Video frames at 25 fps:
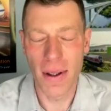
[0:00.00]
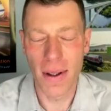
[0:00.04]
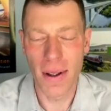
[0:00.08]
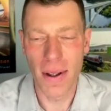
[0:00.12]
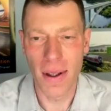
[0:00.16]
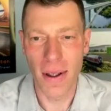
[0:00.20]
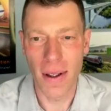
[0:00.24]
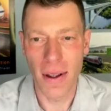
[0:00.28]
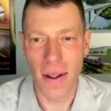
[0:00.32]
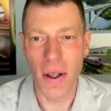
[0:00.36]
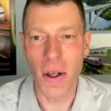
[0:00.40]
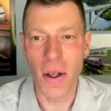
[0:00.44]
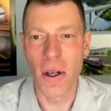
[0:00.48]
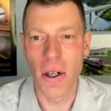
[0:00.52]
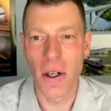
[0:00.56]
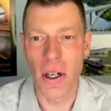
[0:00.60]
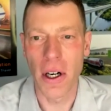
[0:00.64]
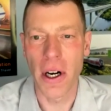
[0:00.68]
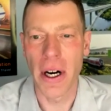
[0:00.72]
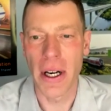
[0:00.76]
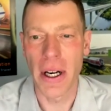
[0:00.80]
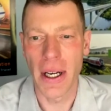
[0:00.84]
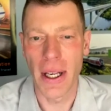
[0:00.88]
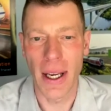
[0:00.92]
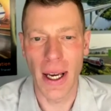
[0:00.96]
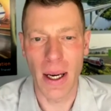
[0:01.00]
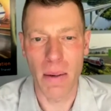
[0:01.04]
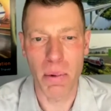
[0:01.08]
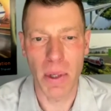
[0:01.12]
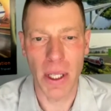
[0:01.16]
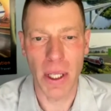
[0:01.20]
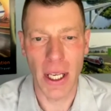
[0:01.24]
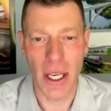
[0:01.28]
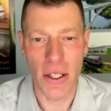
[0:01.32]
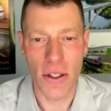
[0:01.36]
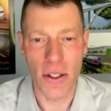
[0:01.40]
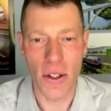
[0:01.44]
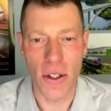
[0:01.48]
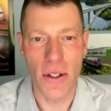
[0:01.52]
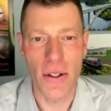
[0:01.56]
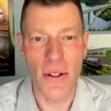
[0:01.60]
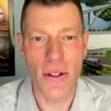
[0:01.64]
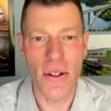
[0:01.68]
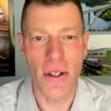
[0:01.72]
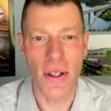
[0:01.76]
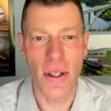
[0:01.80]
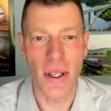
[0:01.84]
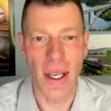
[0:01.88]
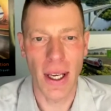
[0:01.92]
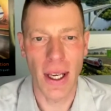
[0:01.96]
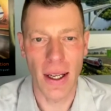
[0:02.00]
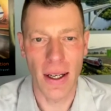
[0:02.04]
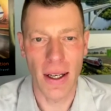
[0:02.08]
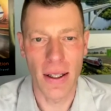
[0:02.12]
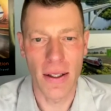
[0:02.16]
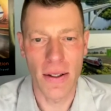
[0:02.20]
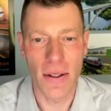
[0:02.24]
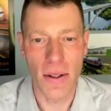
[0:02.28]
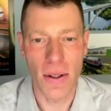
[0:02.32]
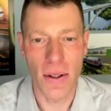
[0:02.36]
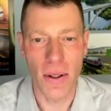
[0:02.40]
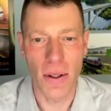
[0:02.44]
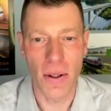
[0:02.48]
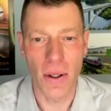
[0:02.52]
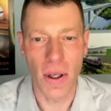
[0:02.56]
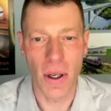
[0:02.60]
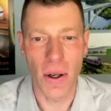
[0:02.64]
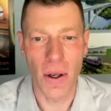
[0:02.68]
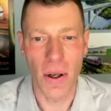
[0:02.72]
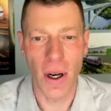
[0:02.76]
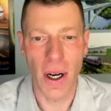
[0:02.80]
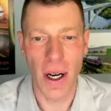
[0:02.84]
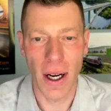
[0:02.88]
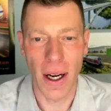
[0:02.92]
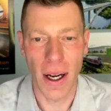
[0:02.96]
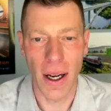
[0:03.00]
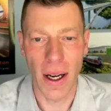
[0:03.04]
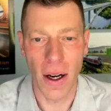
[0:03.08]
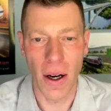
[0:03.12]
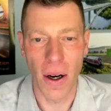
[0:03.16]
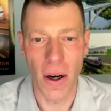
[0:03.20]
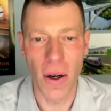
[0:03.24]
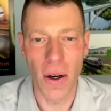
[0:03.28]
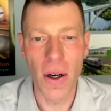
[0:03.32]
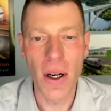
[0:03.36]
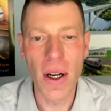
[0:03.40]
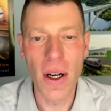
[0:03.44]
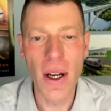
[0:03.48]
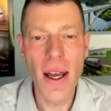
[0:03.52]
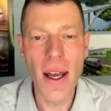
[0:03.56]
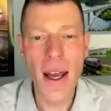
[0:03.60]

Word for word: the the corridor ID applications to get into Ohio.